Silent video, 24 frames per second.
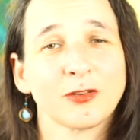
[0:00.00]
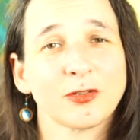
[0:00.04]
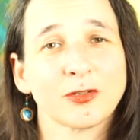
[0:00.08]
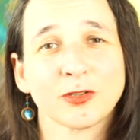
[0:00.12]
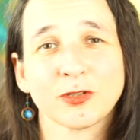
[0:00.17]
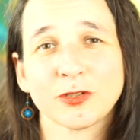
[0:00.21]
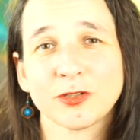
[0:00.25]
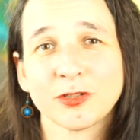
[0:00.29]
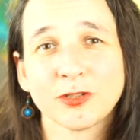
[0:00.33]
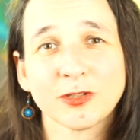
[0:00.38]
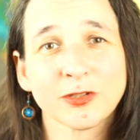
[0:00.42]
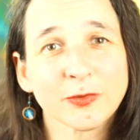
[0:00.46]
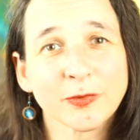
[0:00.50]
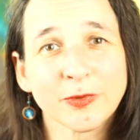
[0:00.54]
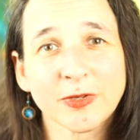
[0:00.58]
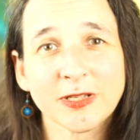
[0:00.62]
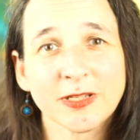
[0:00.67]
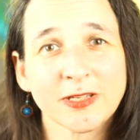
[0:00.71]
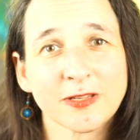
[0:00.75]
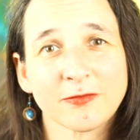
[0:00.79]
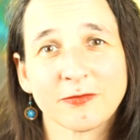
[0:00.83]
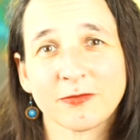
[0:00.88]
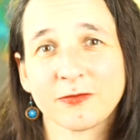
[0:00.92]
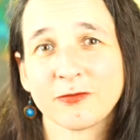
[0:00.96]
just do
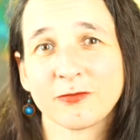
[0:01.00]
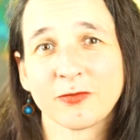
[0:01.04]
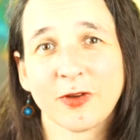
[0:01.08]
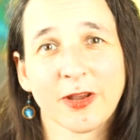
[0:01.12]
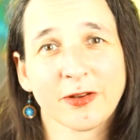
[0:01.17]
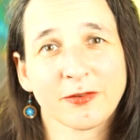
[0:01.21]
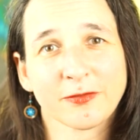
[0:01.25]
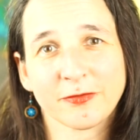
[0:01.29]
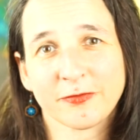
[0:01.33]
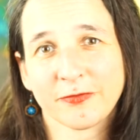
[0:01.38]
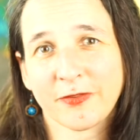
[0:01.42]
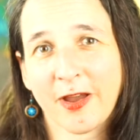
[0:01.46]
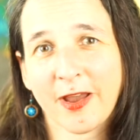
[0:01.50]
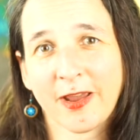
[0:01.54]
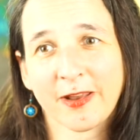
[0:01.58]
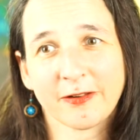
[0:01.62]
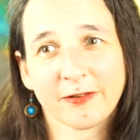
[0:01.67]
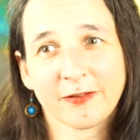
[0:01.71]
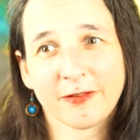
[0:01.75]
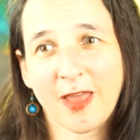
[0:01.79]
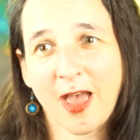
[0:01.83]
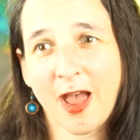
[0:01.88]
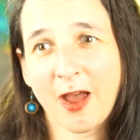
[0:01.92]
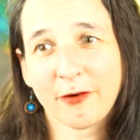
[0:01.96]
it even try to
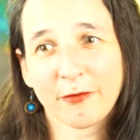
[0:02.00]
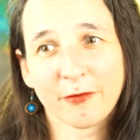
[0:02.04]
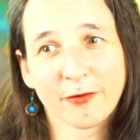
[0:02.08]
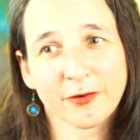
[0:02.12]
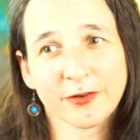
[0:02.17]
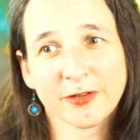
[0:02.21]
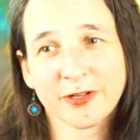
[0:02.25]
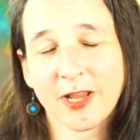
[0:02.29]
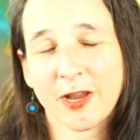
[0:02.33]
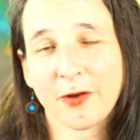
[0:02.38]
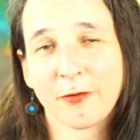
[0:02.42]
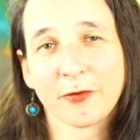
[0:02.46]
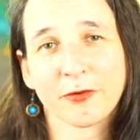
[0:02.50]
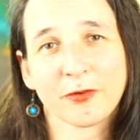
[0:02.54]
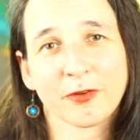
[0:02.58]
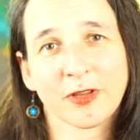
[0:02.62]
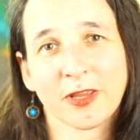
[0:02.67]
find an hour a day where